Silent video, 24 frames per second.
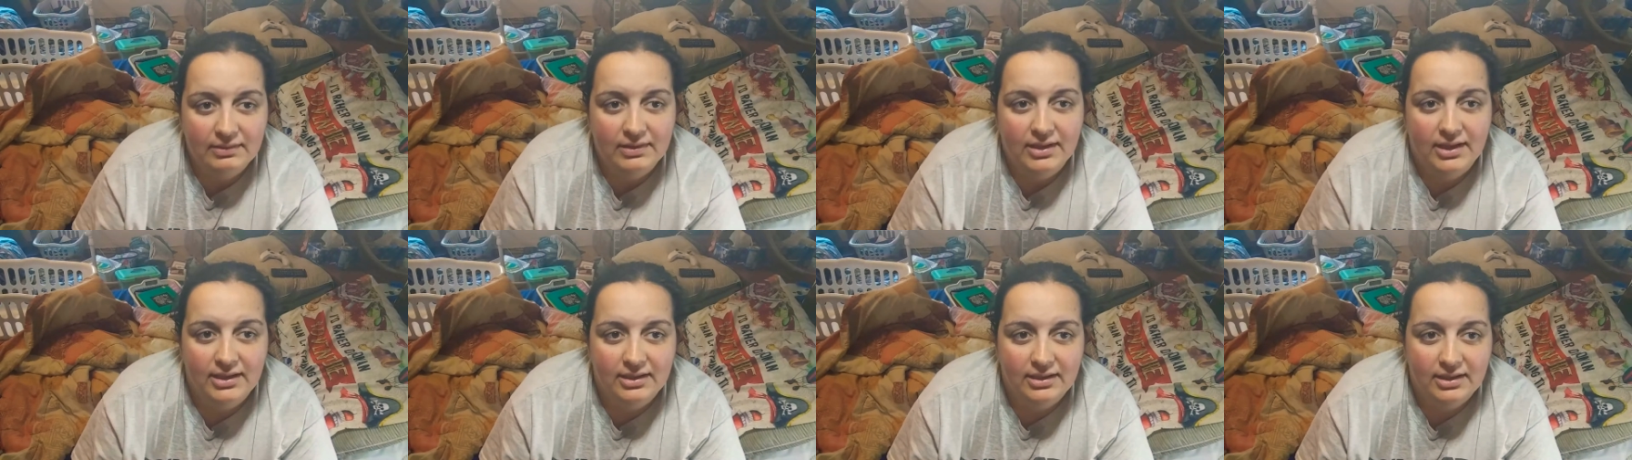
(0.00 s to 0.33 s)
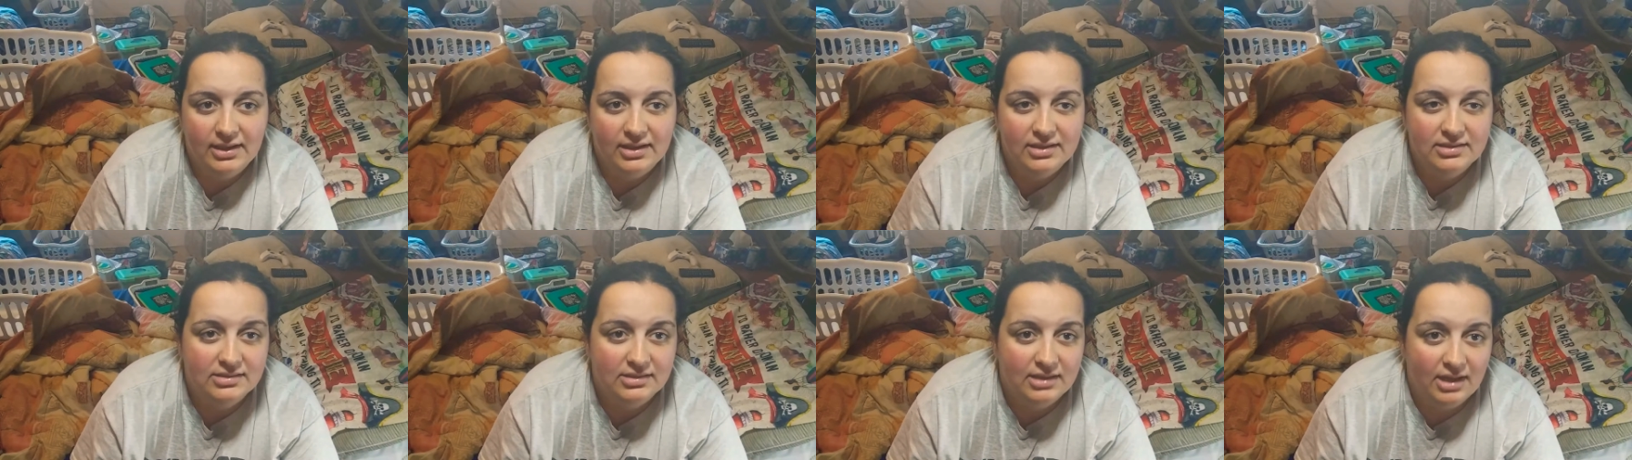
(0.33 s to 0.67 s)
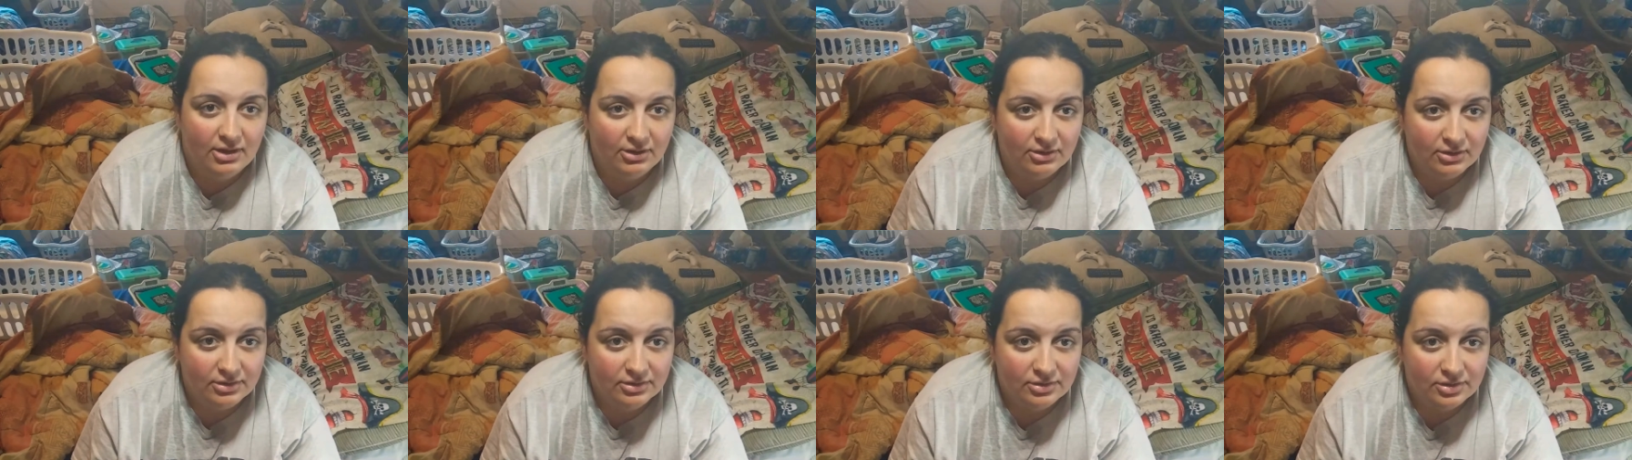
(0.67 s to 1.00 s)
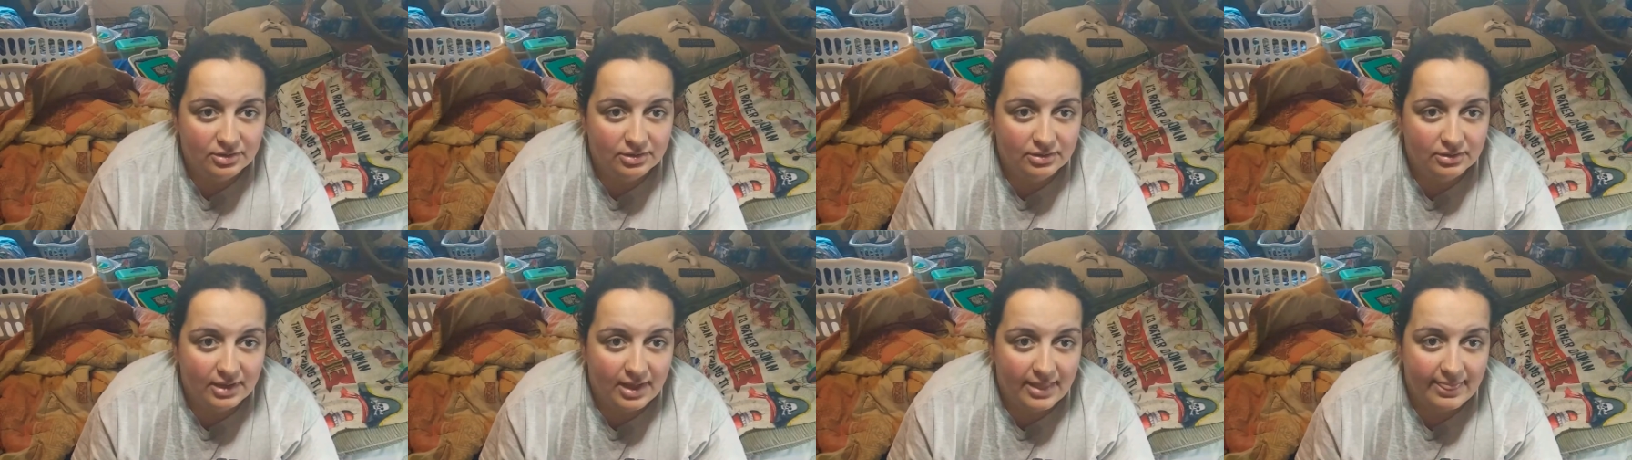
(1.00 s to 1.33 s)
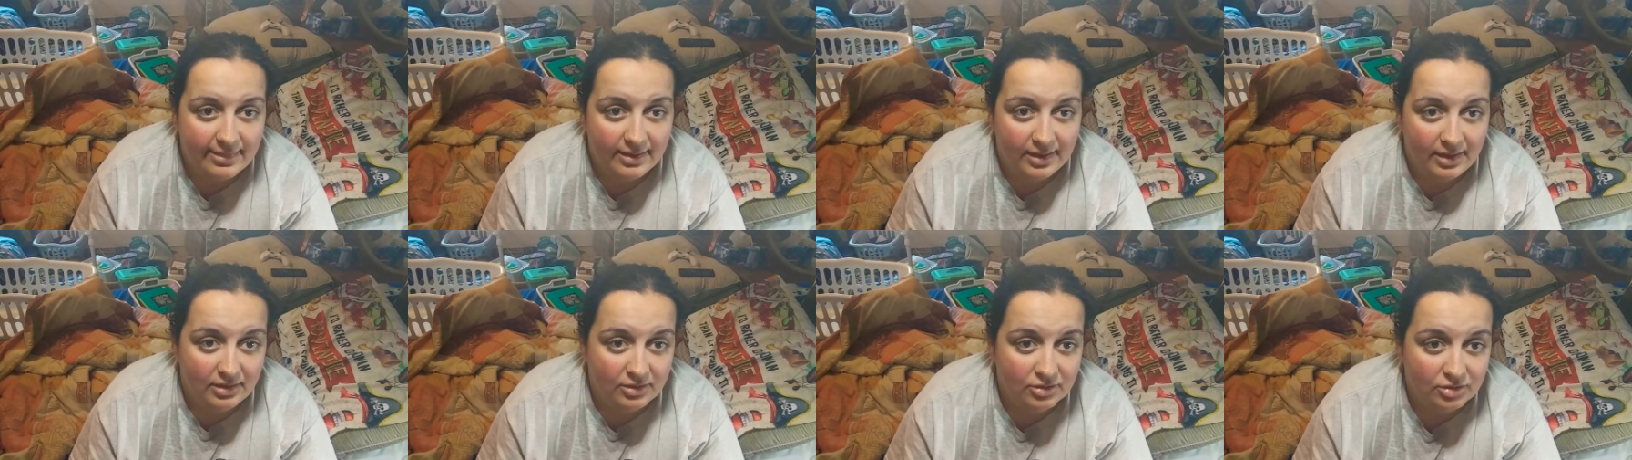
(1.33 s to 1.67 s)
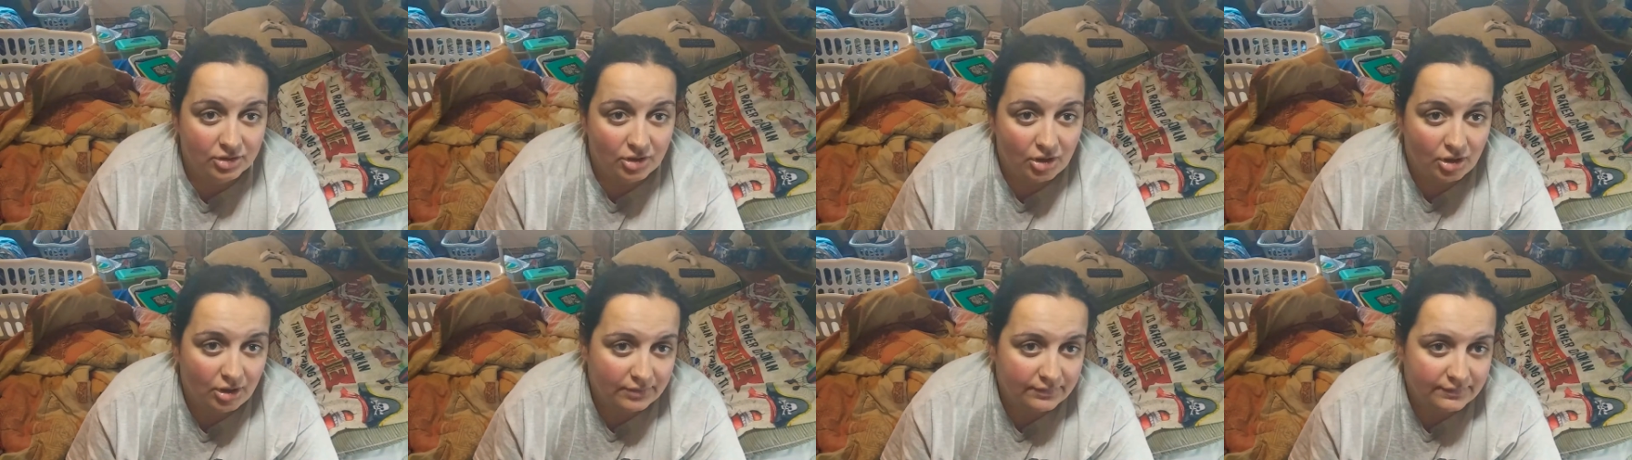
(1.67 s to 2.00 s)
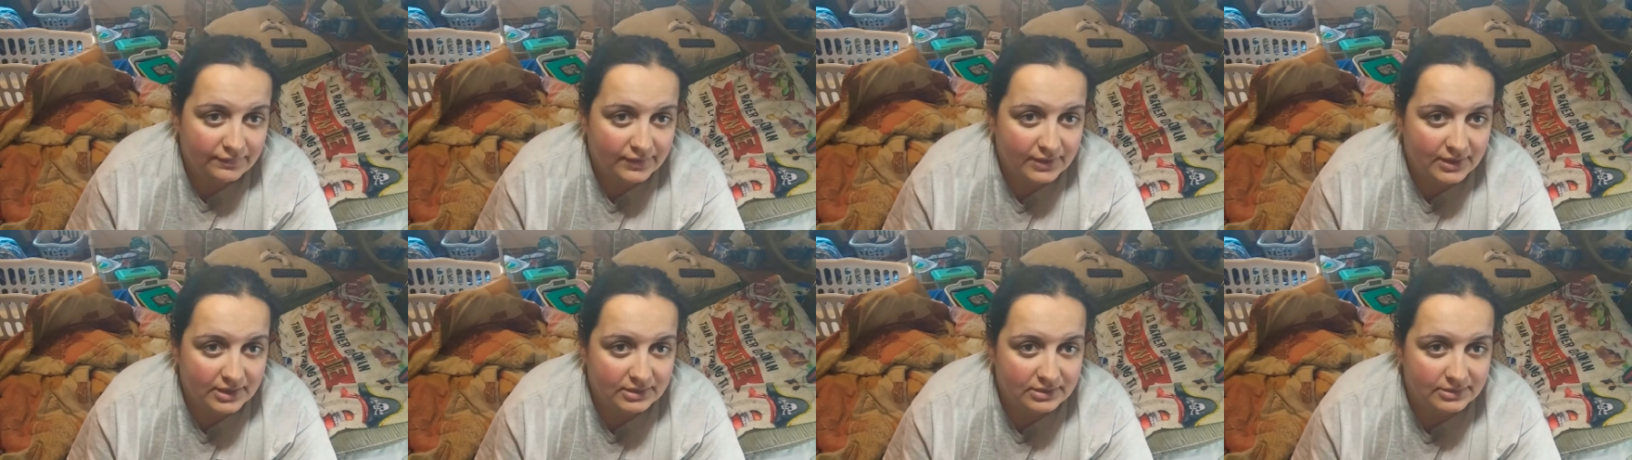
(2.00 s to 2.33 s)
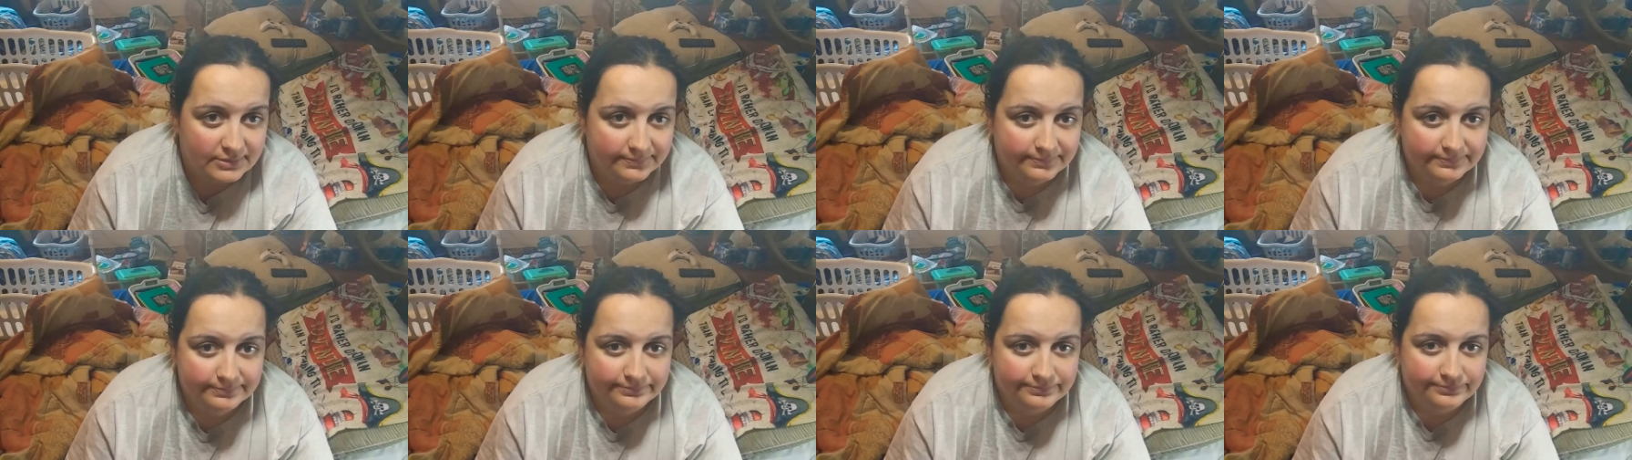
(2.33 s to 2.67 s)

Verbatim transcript: like his character and the inner conflict